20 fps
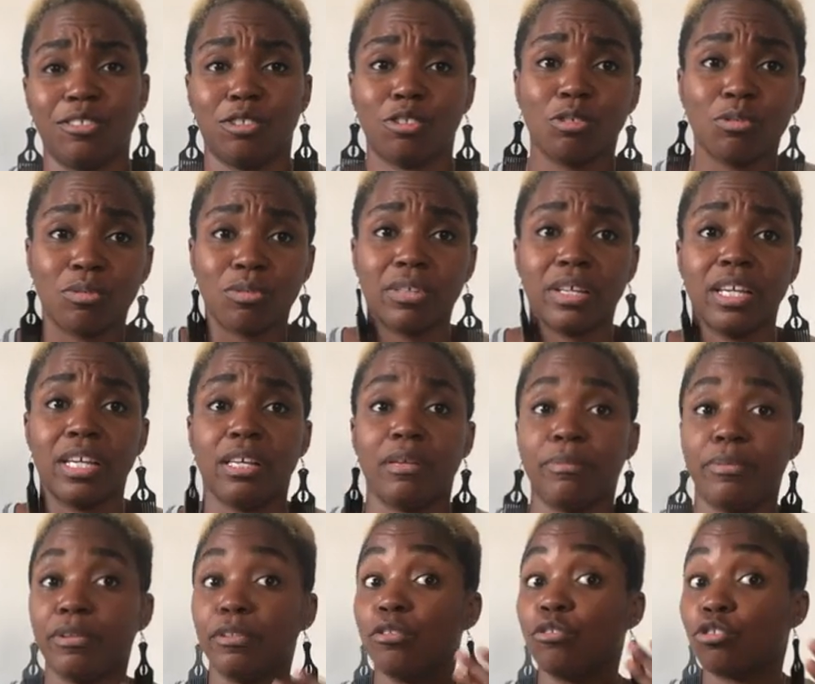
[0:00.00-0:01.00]
Two,
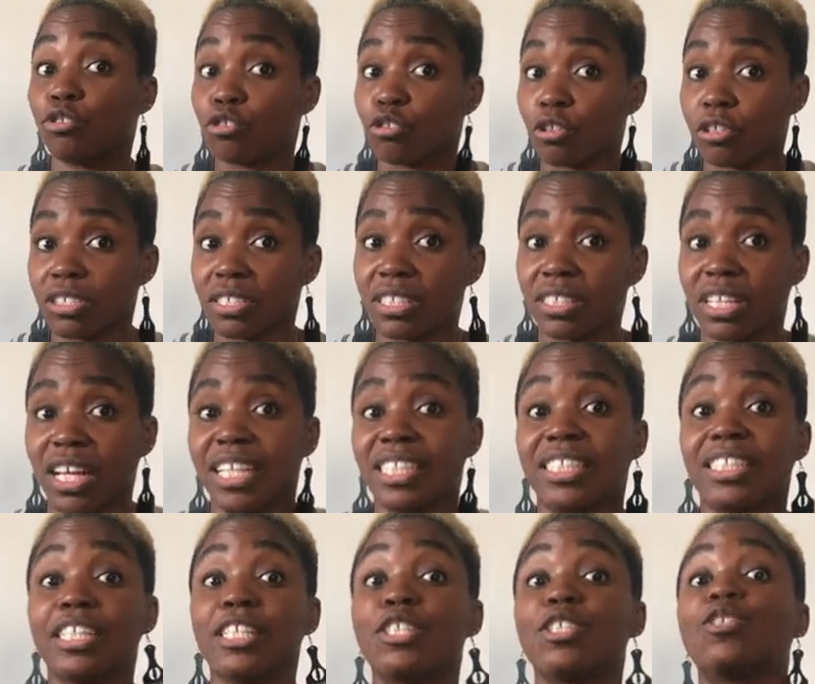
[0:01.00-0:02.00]
it builds trust, and
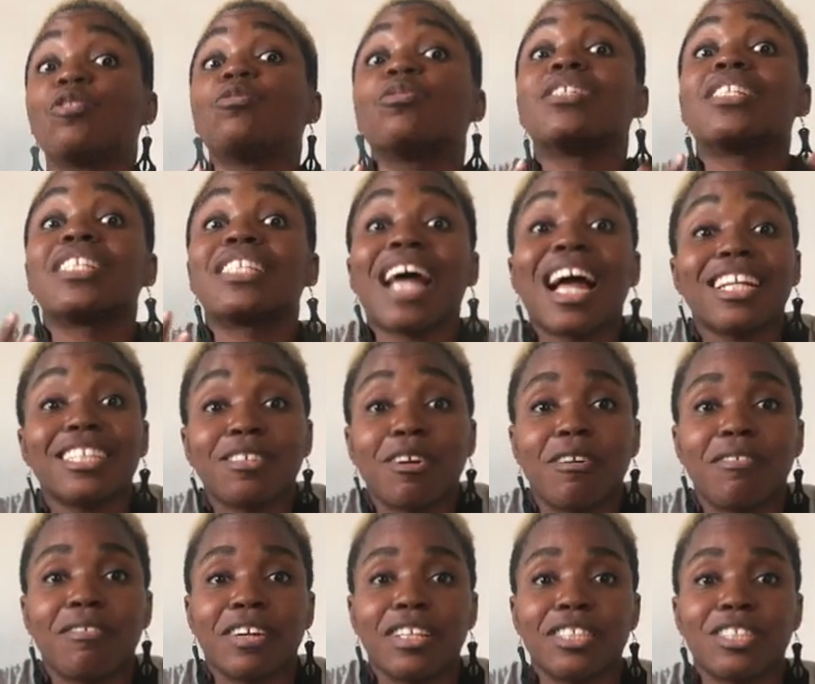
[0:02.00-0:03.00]
six, to start
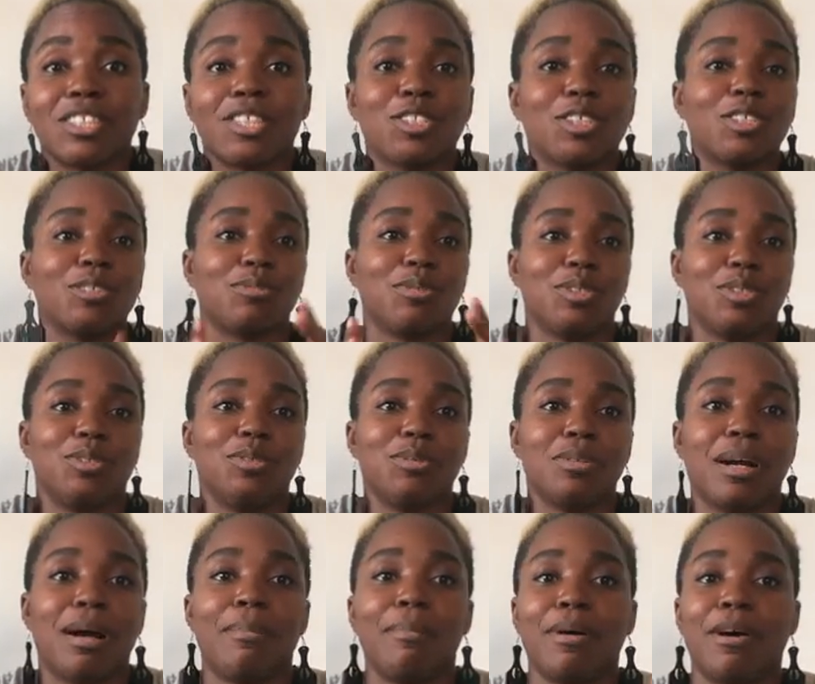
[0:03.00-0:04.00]
conversations with you
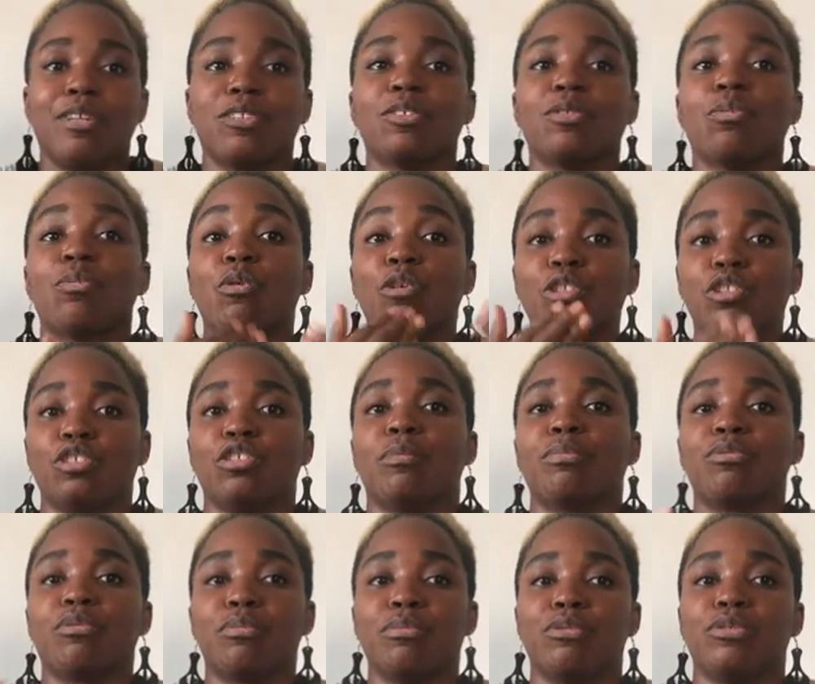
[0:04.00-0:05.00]
about what you're
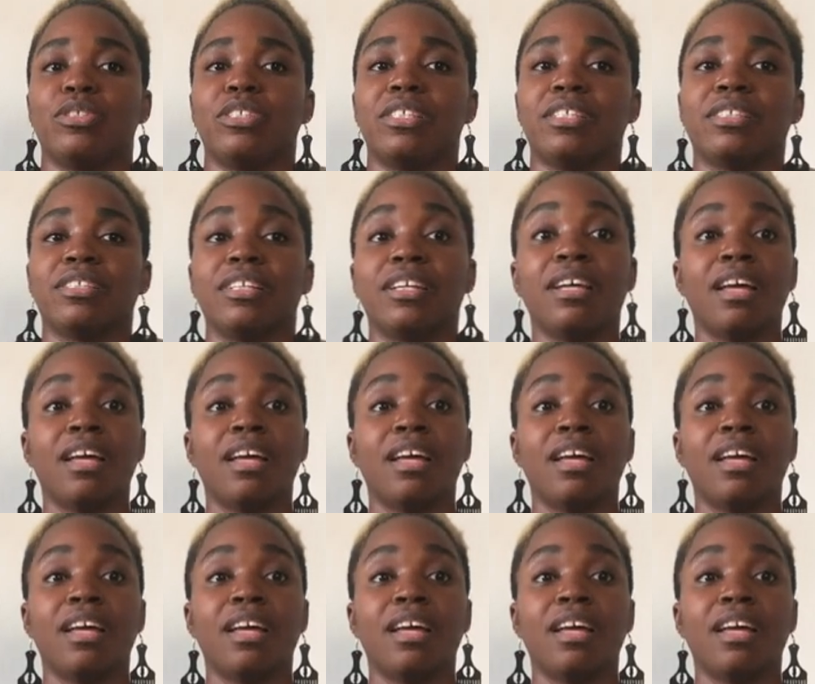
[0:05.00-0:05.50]
promoting.